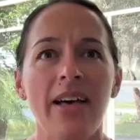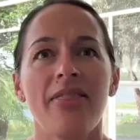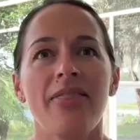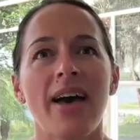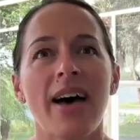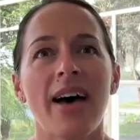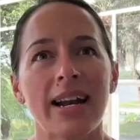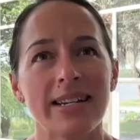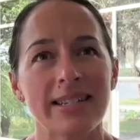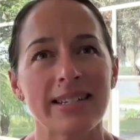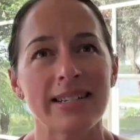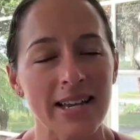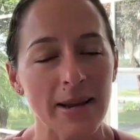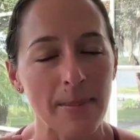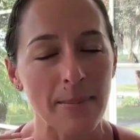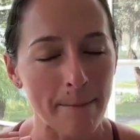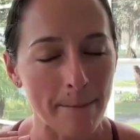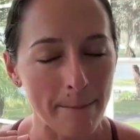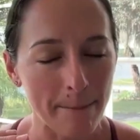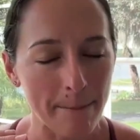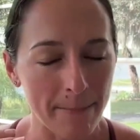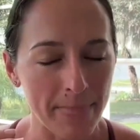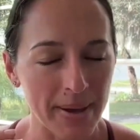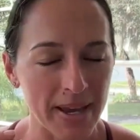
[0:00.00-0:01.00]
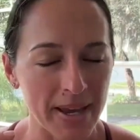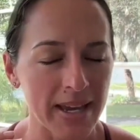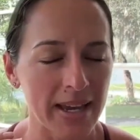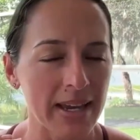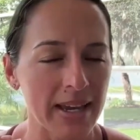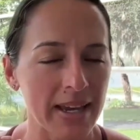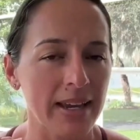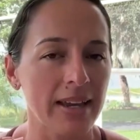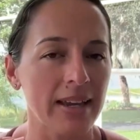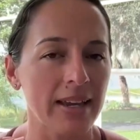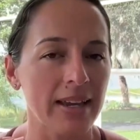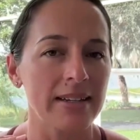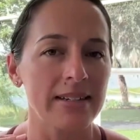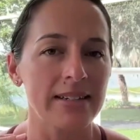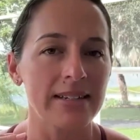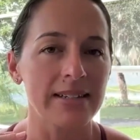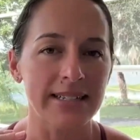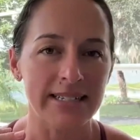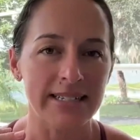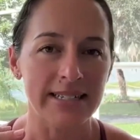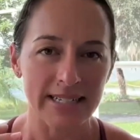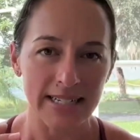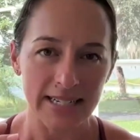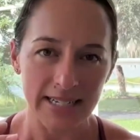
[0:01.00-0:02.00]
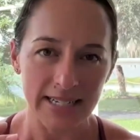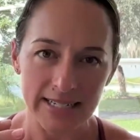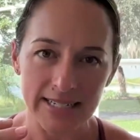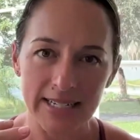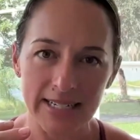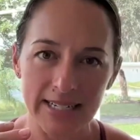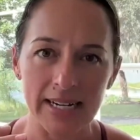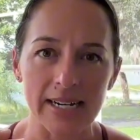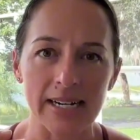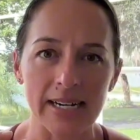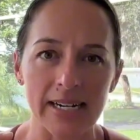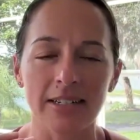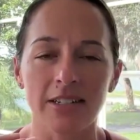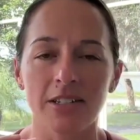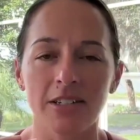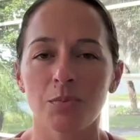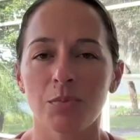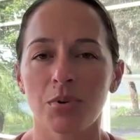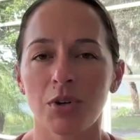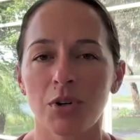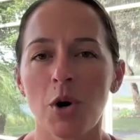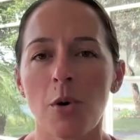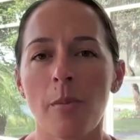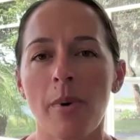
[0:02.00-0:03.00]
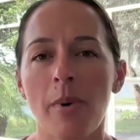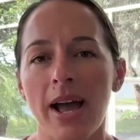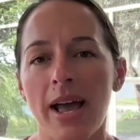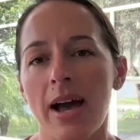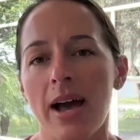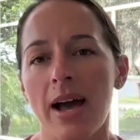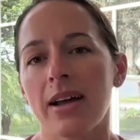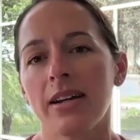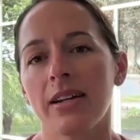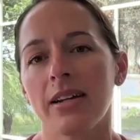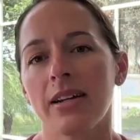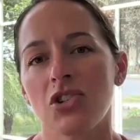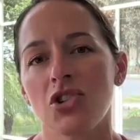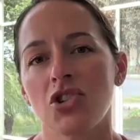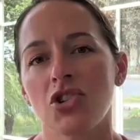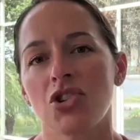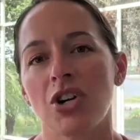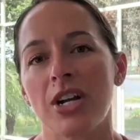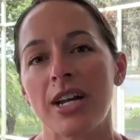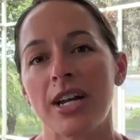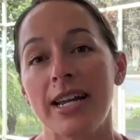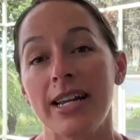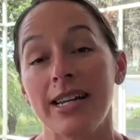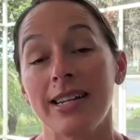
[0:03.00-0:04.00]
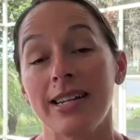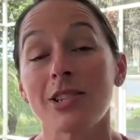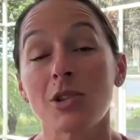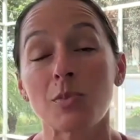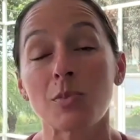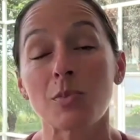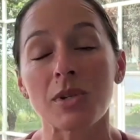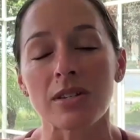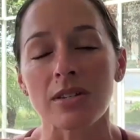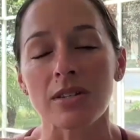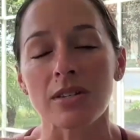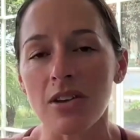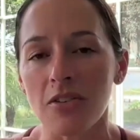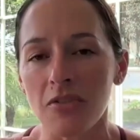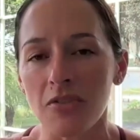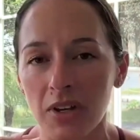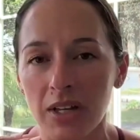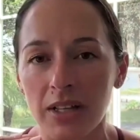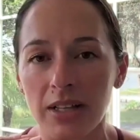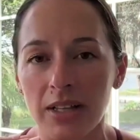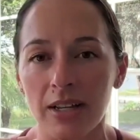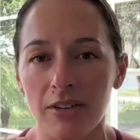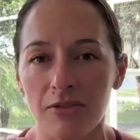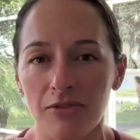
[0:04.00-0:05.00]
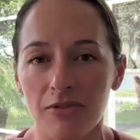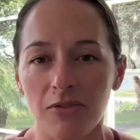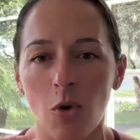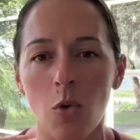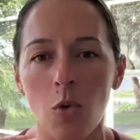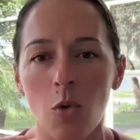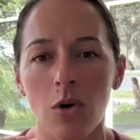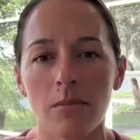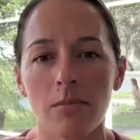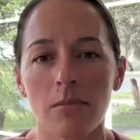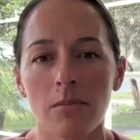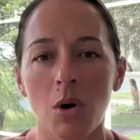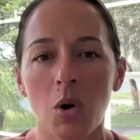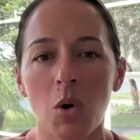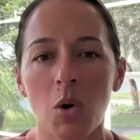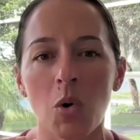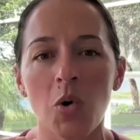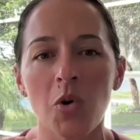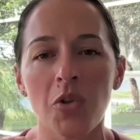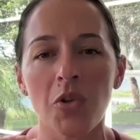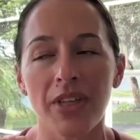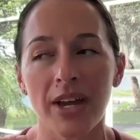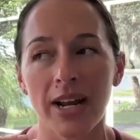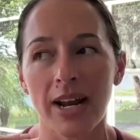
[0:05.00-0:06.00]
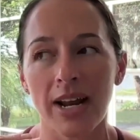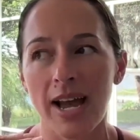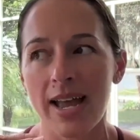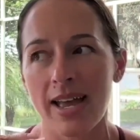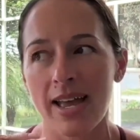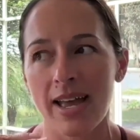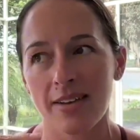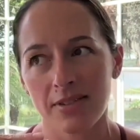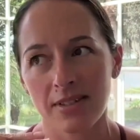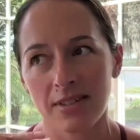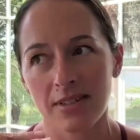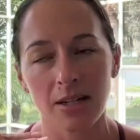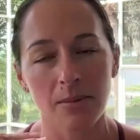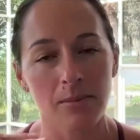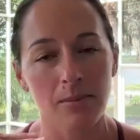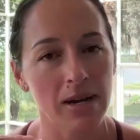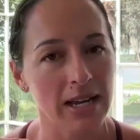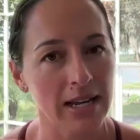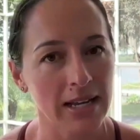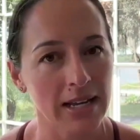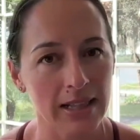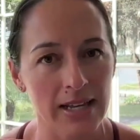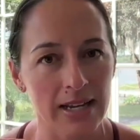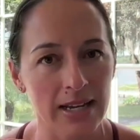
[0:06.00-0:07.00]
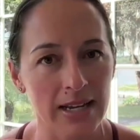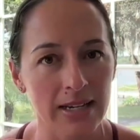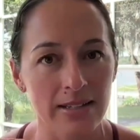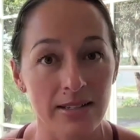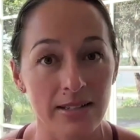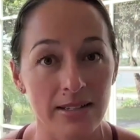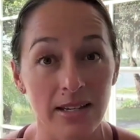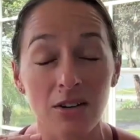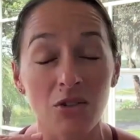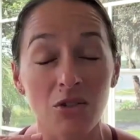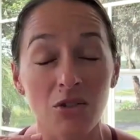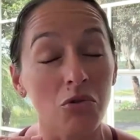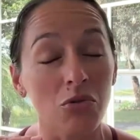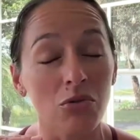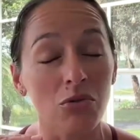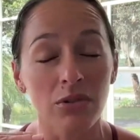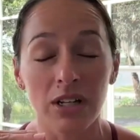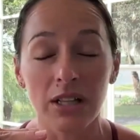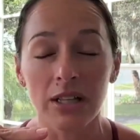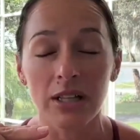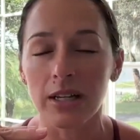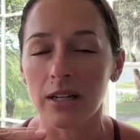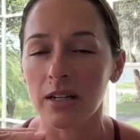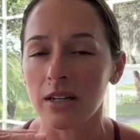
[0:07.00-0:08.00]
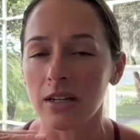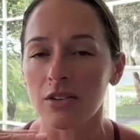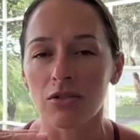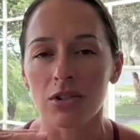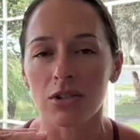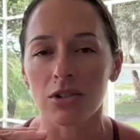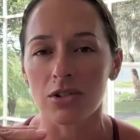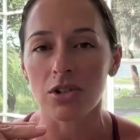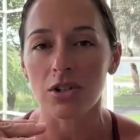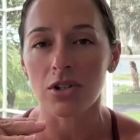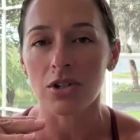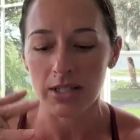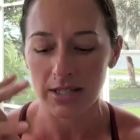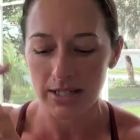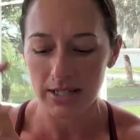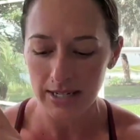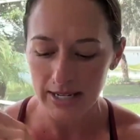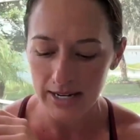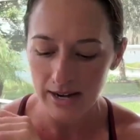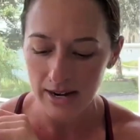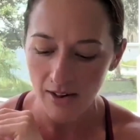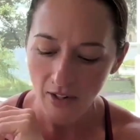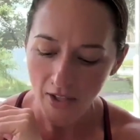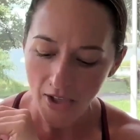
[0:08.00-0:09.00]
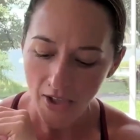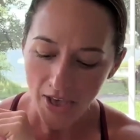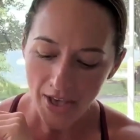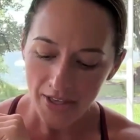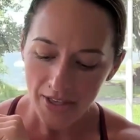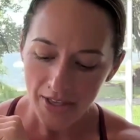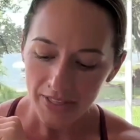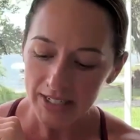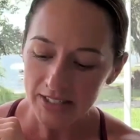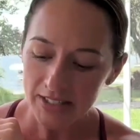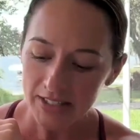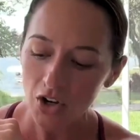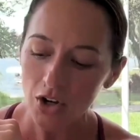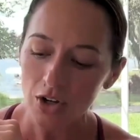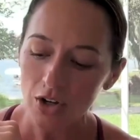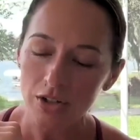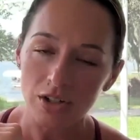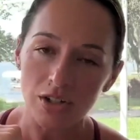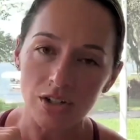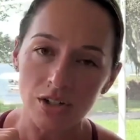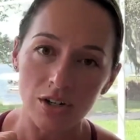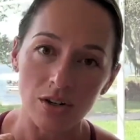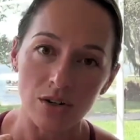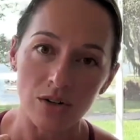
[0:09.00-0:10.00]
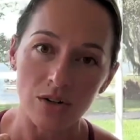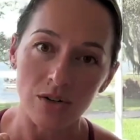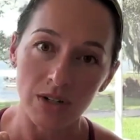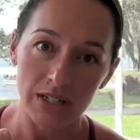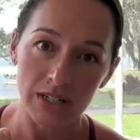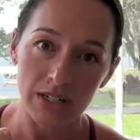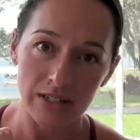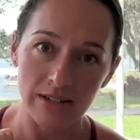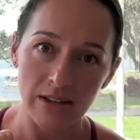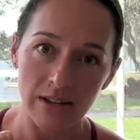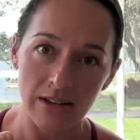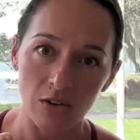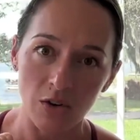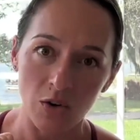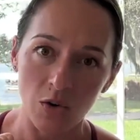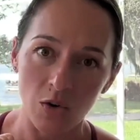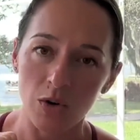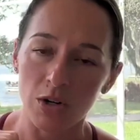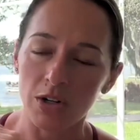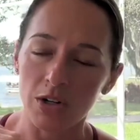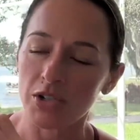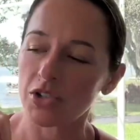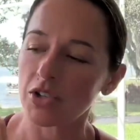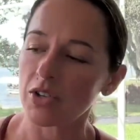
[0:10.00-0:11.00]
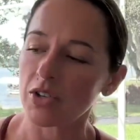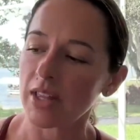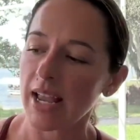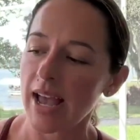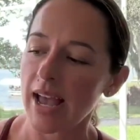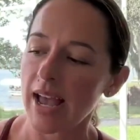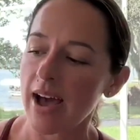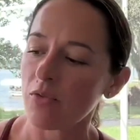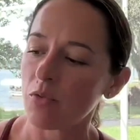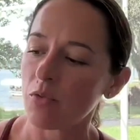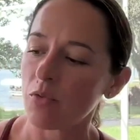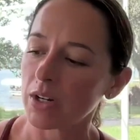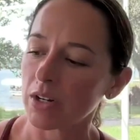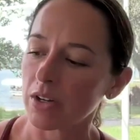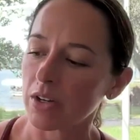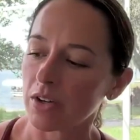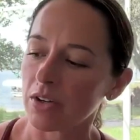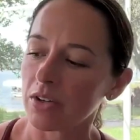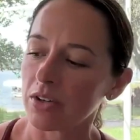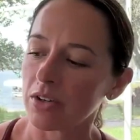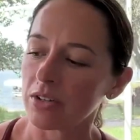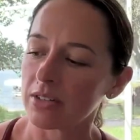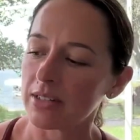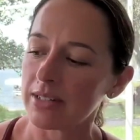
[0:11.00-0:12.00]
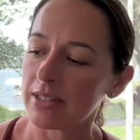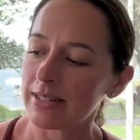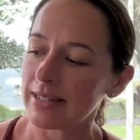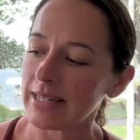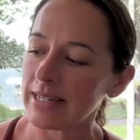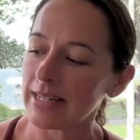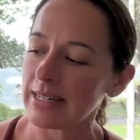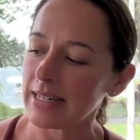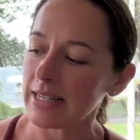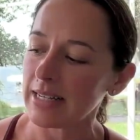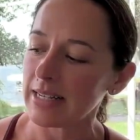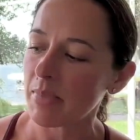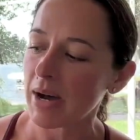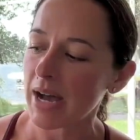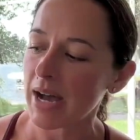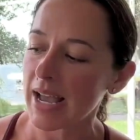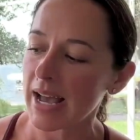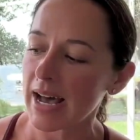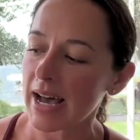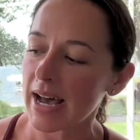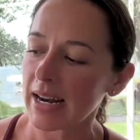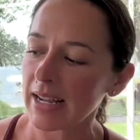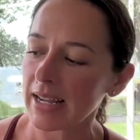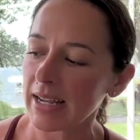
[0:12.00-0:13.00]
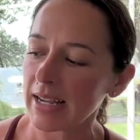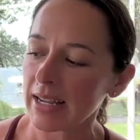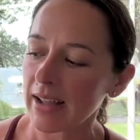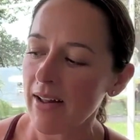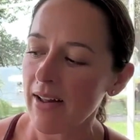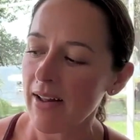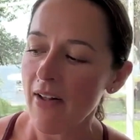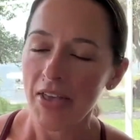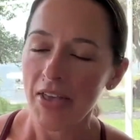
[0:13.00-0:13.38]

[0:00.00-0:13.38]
That is a big detox probiotic strain specifically for mold that I have seen my clients get really good results in. That's also Cellcore. So they have one called CT Biotic,